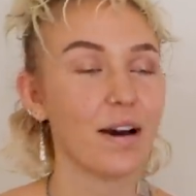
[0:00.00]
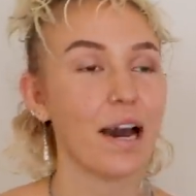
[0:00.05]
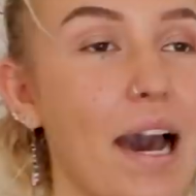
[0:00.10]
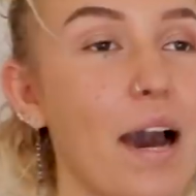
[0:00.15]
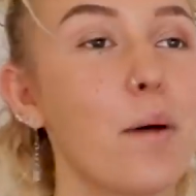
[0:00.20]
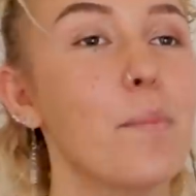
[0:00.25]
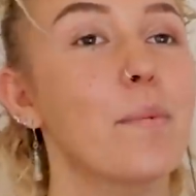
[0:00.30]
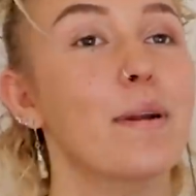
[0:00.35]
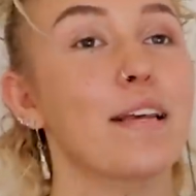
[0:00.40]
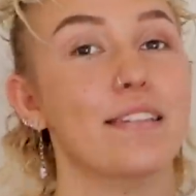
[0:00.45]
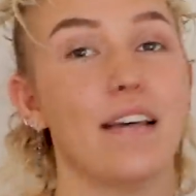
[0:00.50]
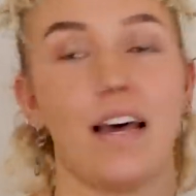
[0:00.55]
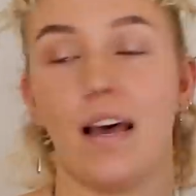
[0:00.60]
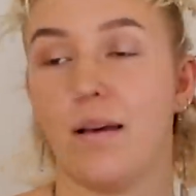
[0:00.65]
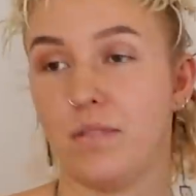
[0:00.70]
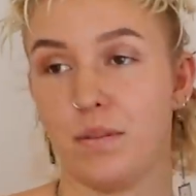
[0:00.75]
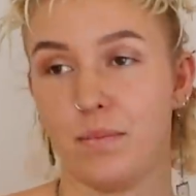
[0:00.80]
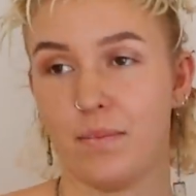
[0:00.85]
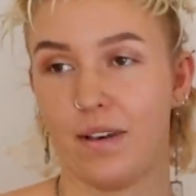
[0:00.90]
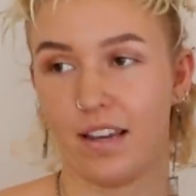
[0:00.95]
How many
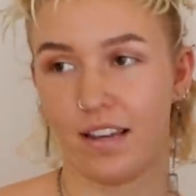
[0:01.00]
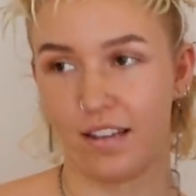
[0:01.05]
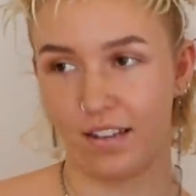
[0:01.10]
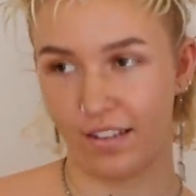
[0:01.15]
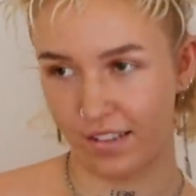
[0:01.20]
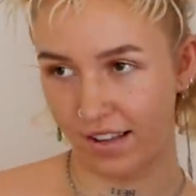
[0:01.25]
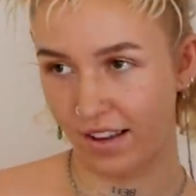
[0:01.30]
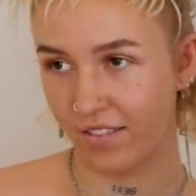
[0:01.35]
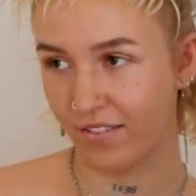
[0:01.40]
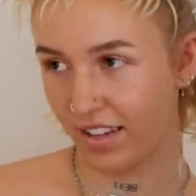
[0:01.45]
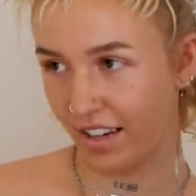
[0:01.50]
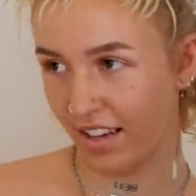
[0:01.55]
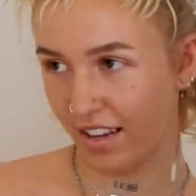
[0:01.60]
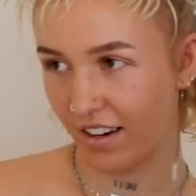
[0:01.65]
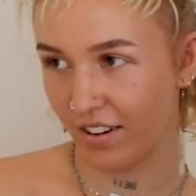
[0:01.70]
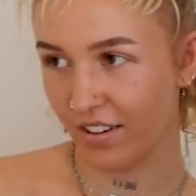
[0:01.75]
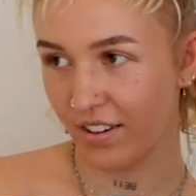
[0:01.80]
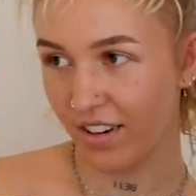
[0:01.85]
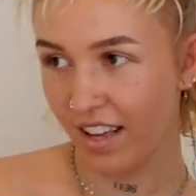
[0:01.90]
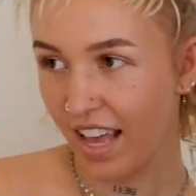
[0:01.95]
times am I going to say
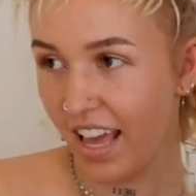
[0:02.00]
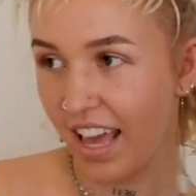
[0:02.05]
video?